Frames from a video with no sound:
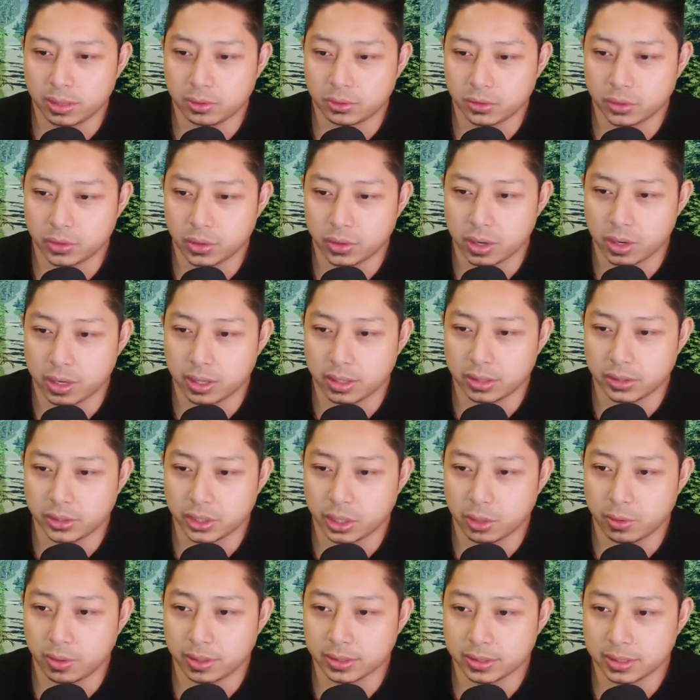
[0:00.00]
trying to
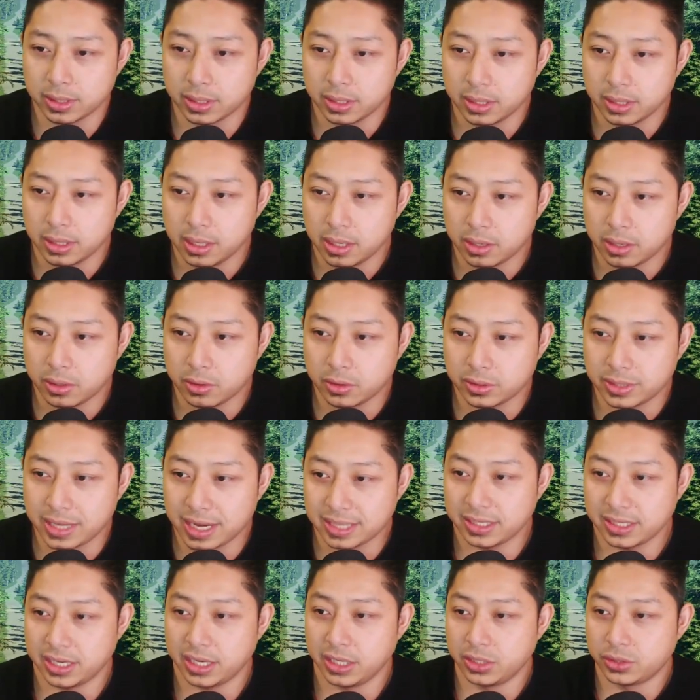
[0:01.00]
show us, because
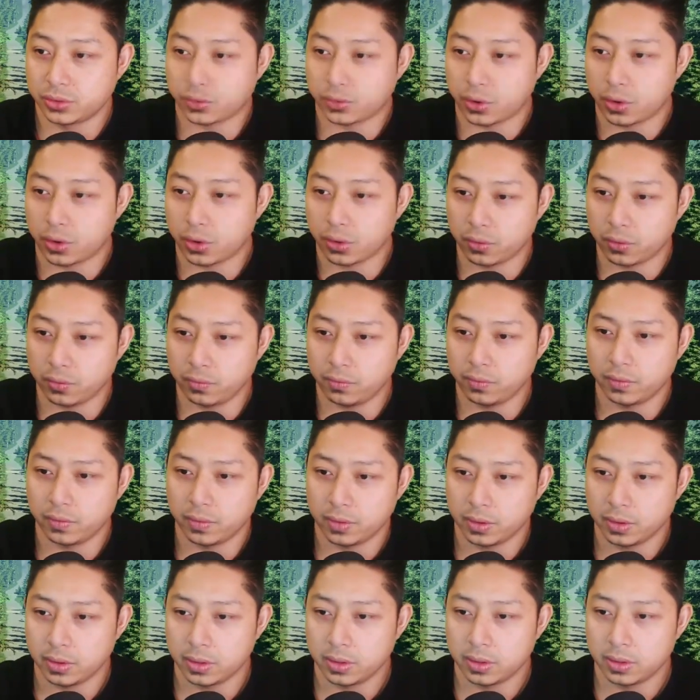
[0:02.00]
as he drove,
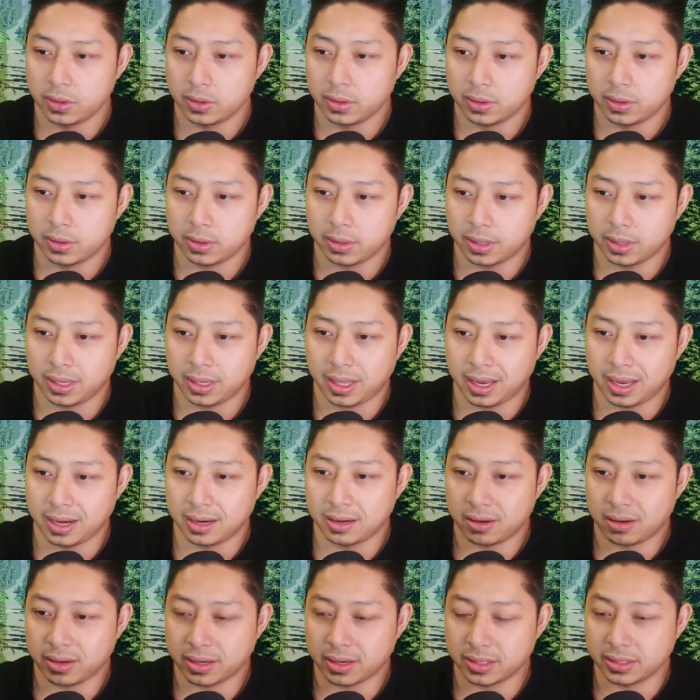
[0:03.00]
again,
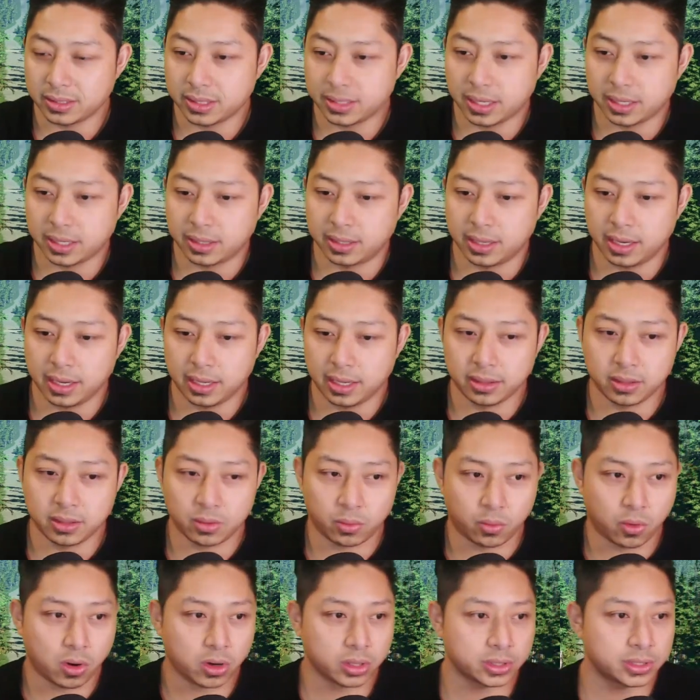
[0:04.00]
like I said, the
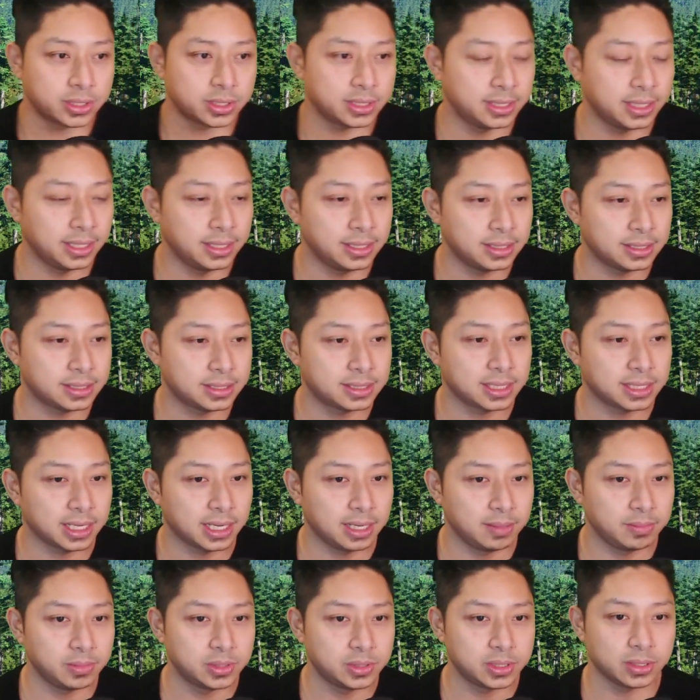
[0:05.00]
rocks didn't
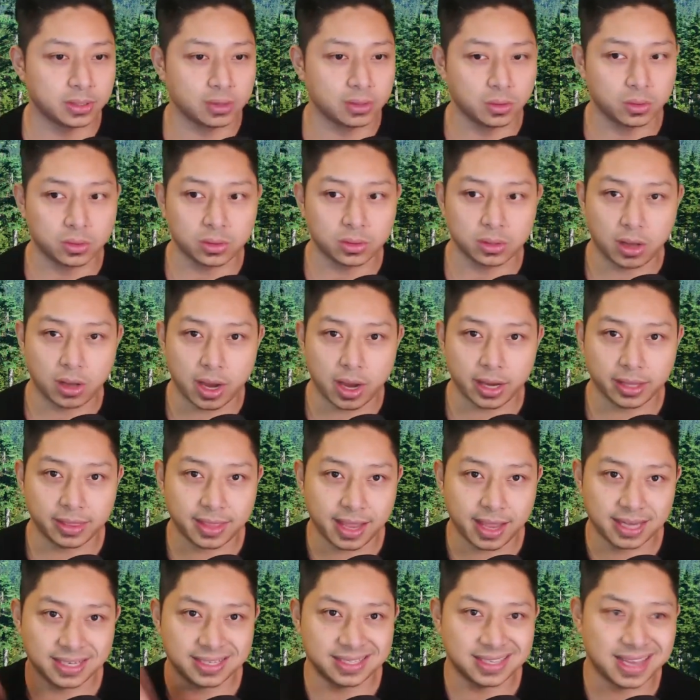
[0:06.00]
seem to look like
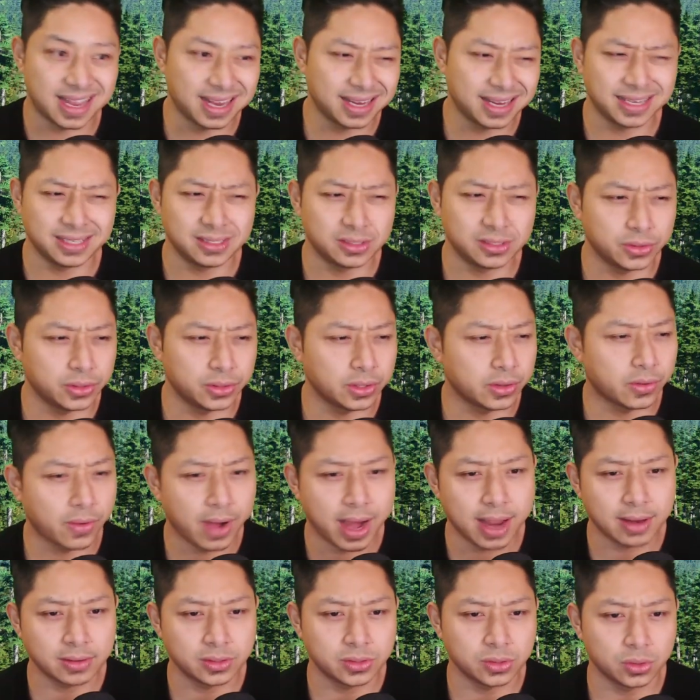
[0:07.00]
they sunk into the
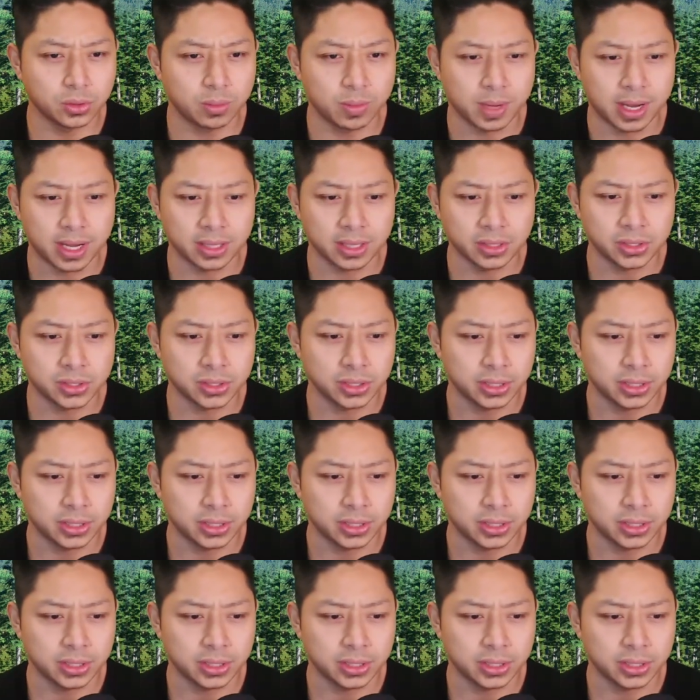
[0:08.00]
ground too much.